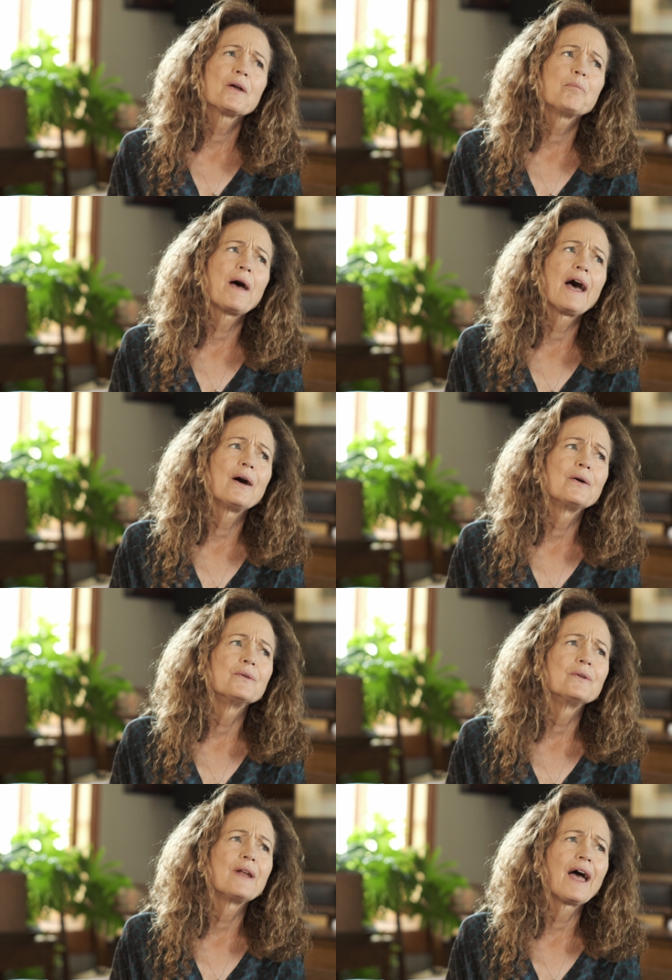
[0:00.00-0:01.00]

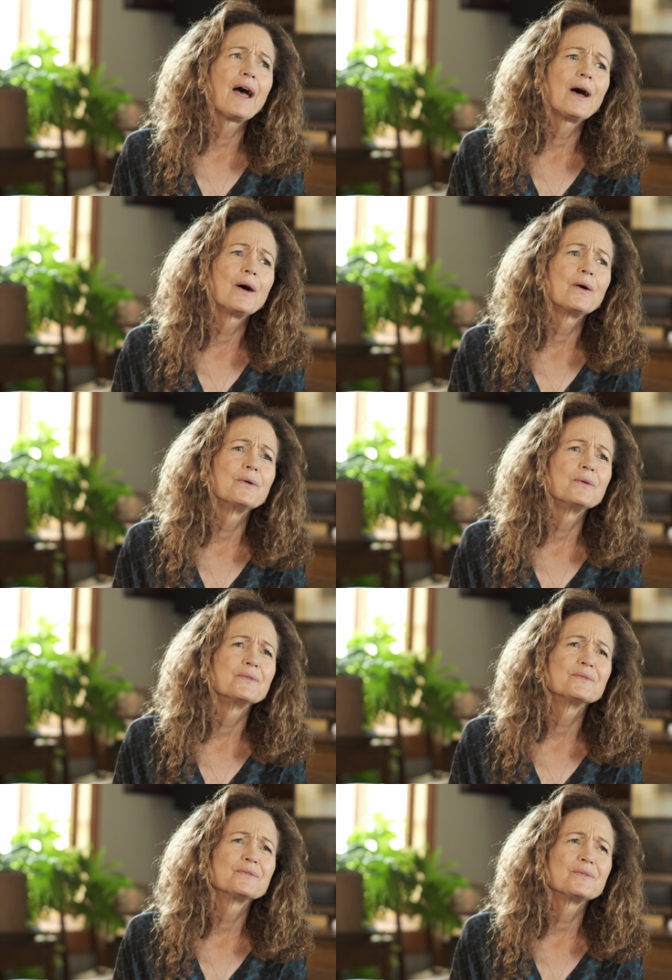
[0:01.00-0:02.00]
about how
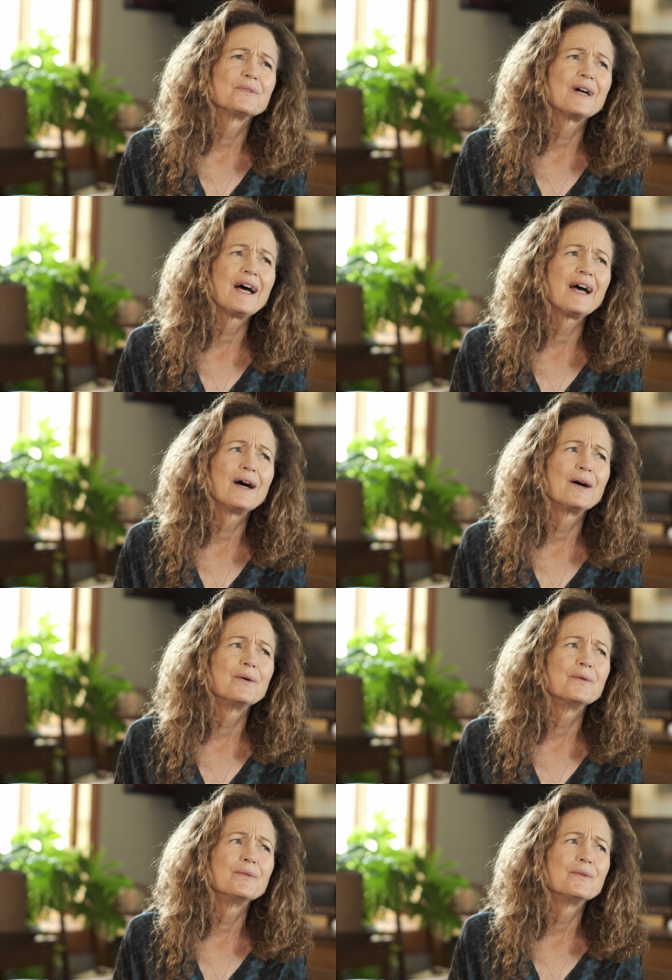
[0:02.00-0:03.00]

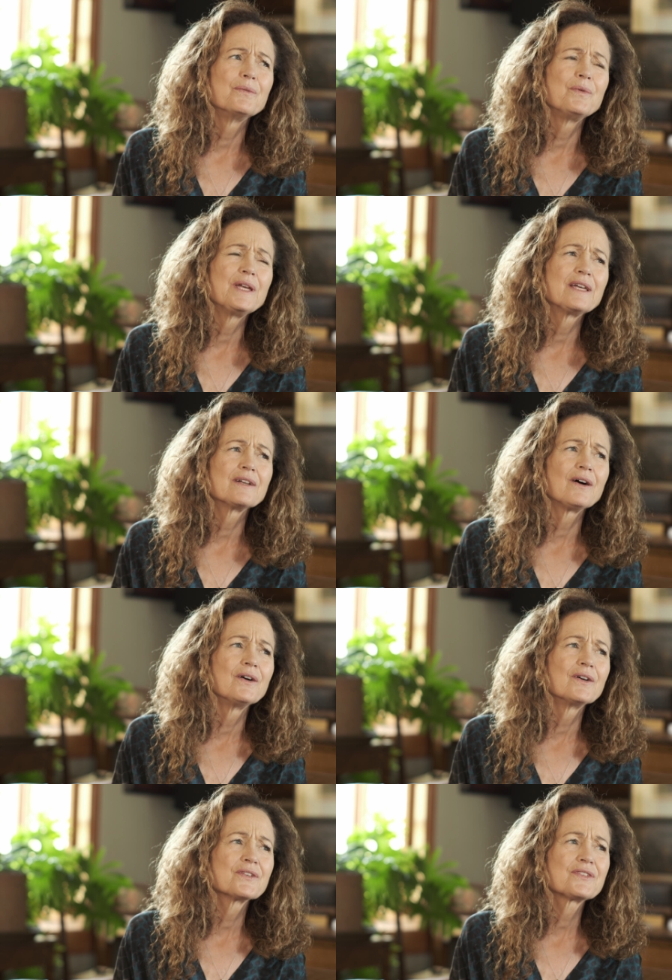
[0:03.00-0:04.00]
how we could
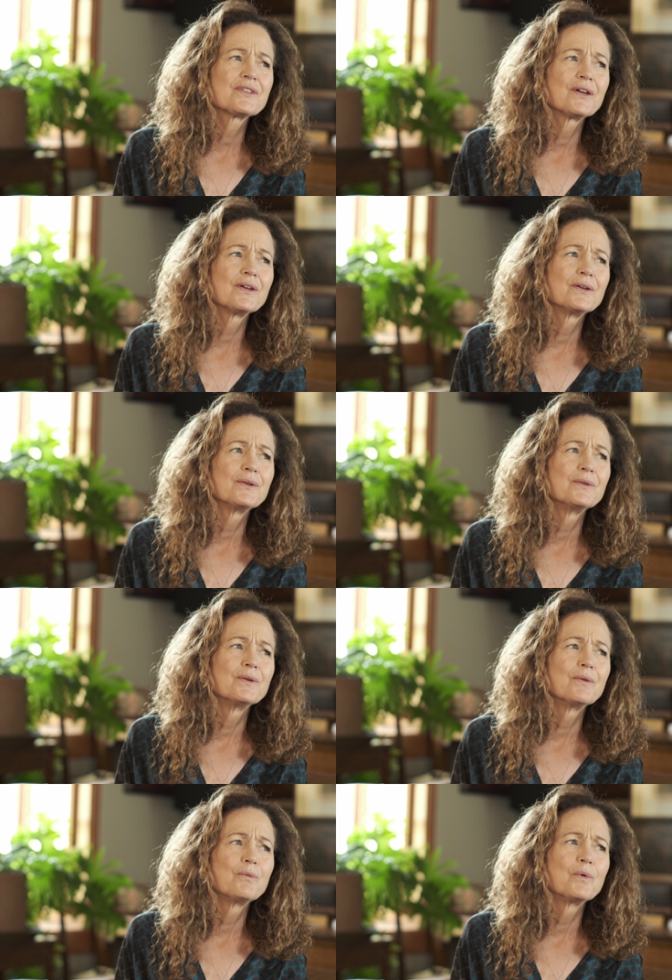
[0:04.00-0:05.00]
also
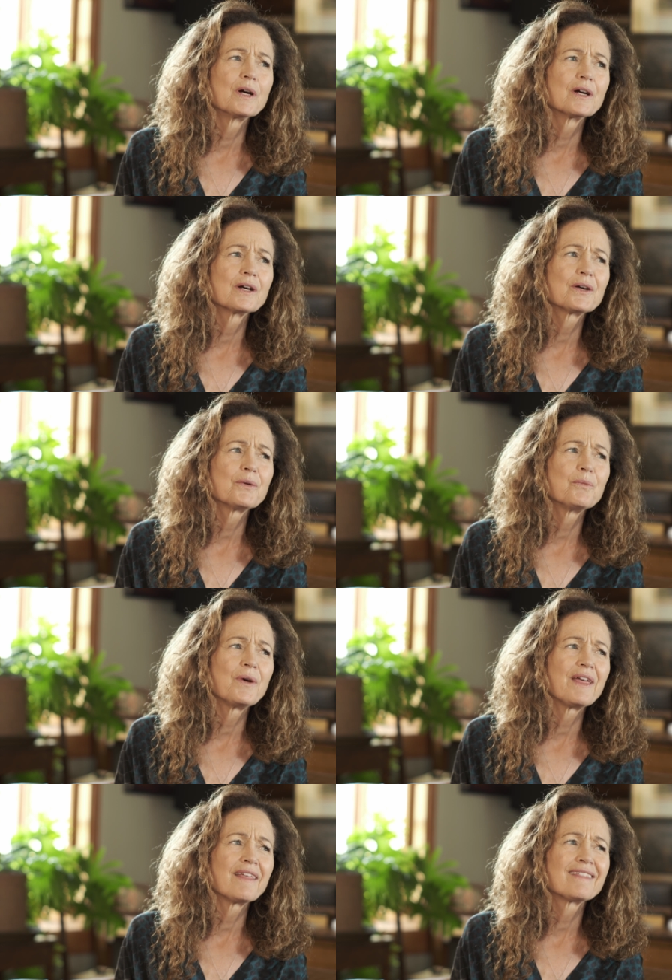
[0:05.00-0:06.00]
work
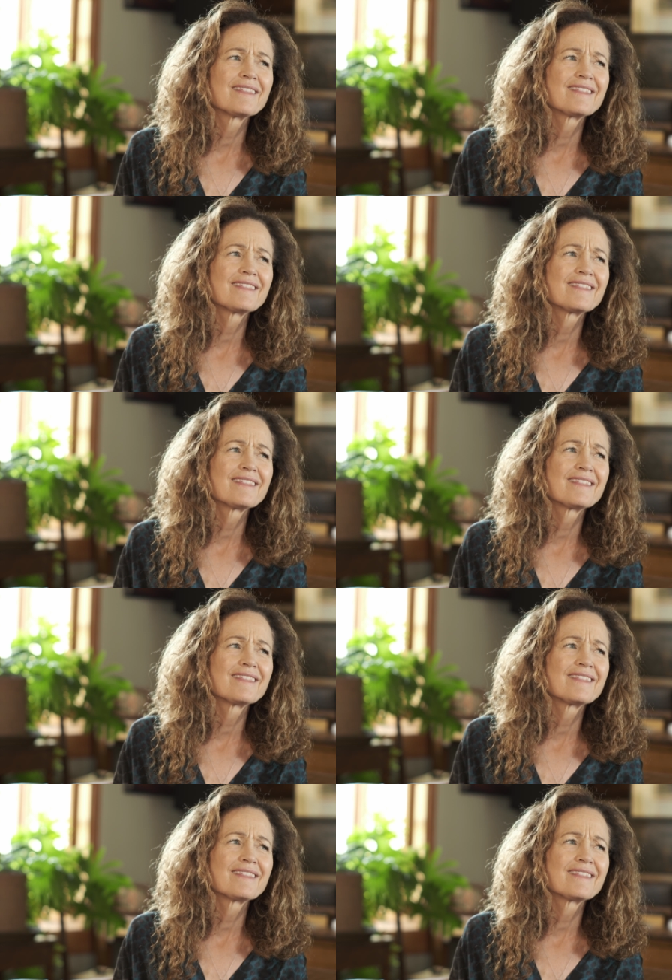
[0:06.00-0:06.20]
with